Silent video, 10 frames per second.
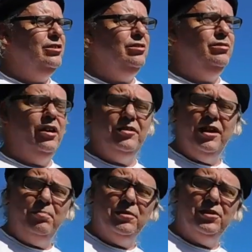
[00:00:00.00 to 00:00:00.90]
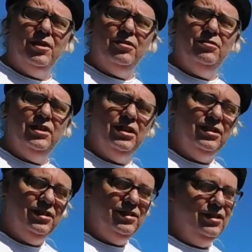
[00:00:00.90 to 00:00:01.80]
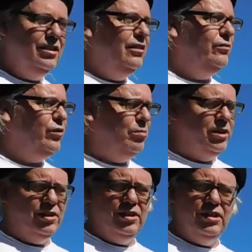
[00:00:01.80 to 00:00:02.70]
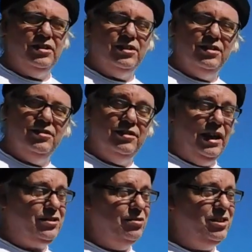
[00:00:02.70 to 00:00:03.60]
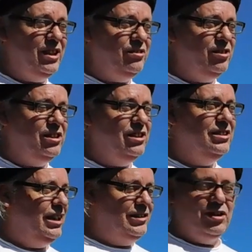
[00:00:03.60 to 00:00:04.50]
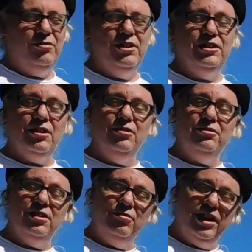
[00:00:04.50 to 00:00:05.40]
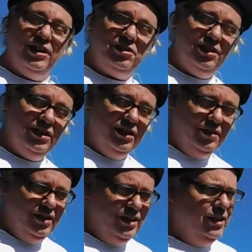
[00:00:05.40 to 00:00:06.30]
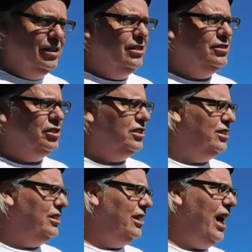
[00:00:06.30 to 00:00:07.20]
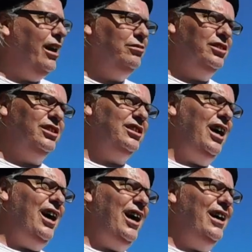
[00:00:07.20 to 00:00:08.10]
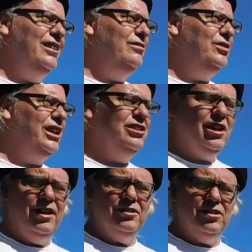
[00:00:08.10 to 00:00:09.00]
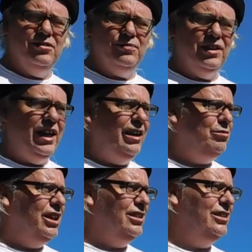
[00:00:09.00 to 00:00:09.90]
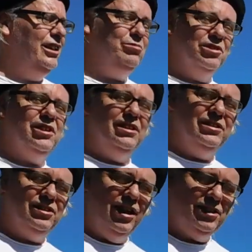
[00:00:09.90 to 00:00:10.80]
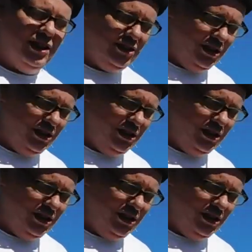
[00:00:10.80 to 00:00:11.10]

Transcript: to another episode from a not so secret, not so undisclosed location, just outside of St. John's, Newfoundland. Well, we're still inside St.